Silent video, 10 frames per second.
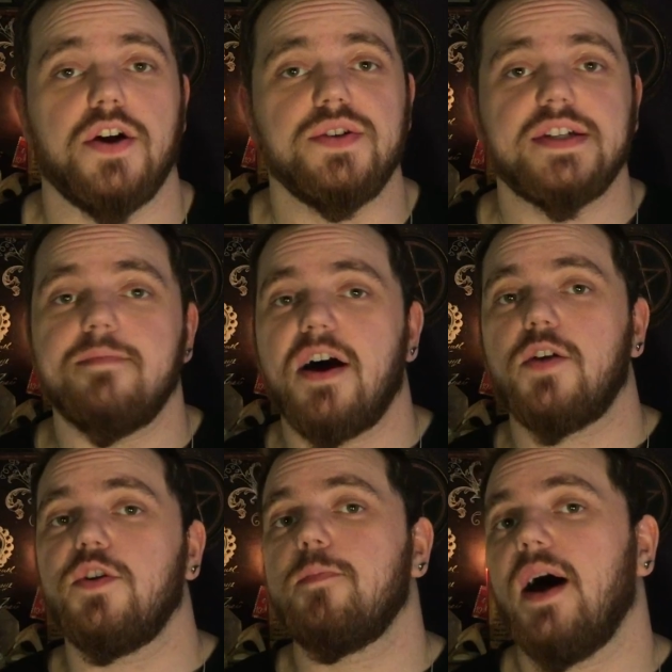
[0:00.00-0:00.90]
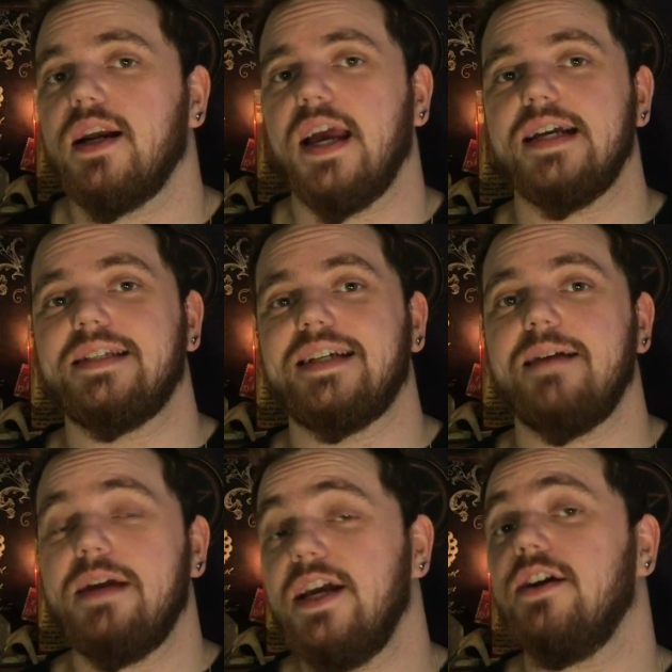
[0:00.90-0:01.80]
host of the Modern Witch Podcast, and
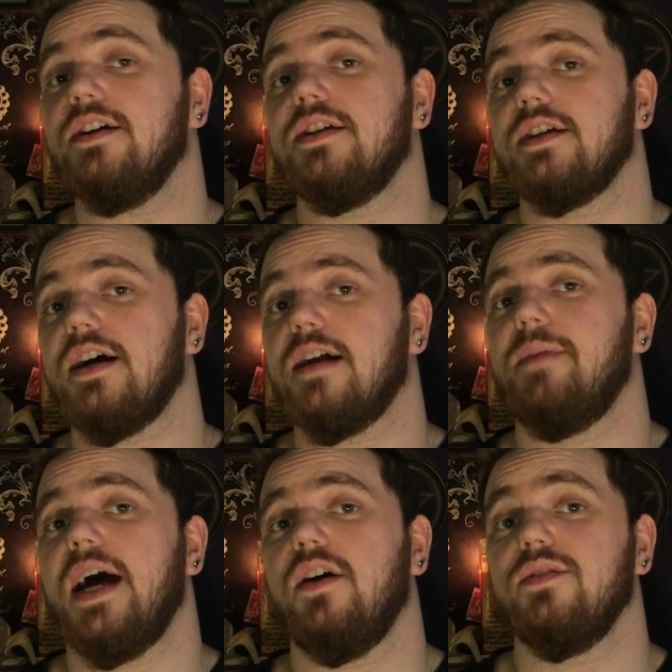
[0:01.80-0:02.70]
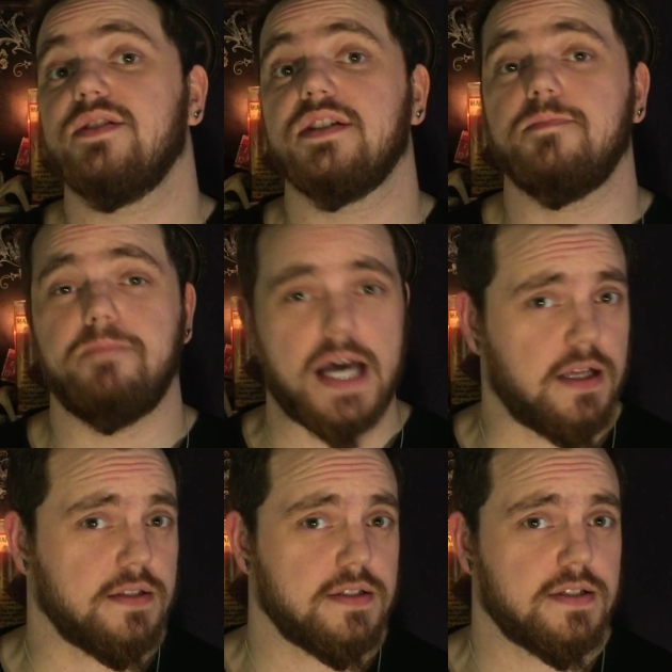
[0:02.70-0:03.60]
I'm here to talk about
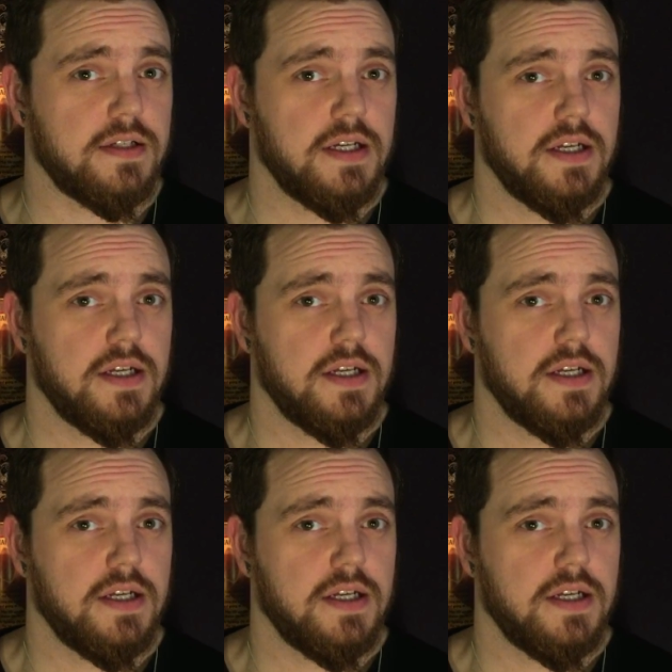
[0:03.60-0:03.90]
spells.